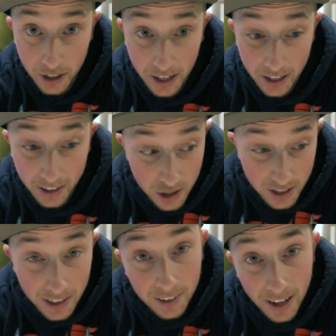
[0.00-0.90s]
today, just to
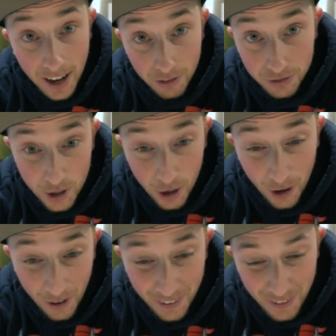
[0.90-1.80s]
get a laugh. So
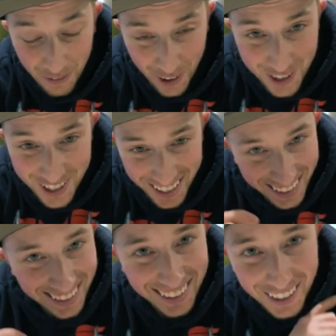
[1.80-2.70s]
first, I
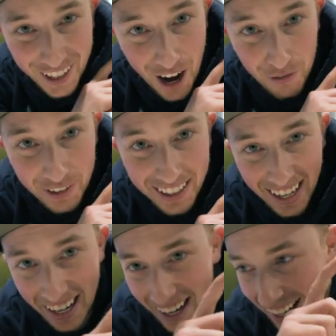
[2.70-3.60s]
need to get a coffee,
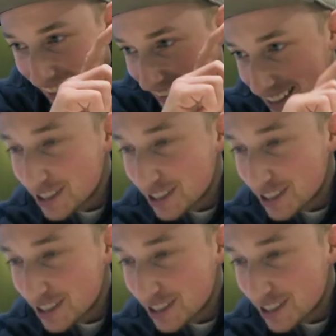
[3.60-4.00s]
and